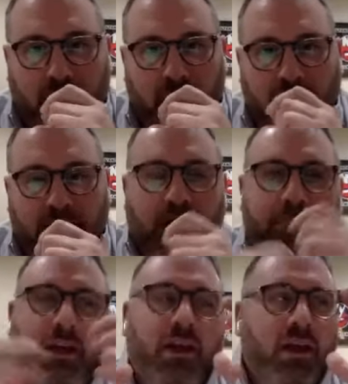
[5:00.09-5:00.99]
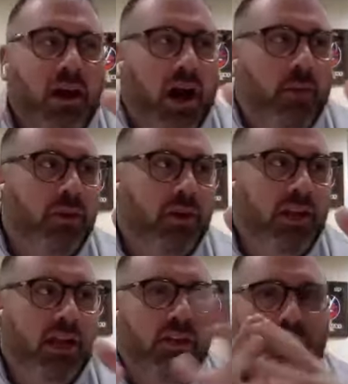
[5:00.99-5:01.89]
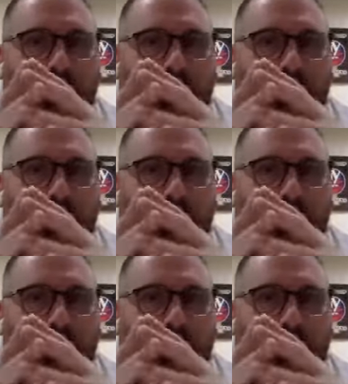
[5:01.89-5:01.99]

right? Like I'm looking at a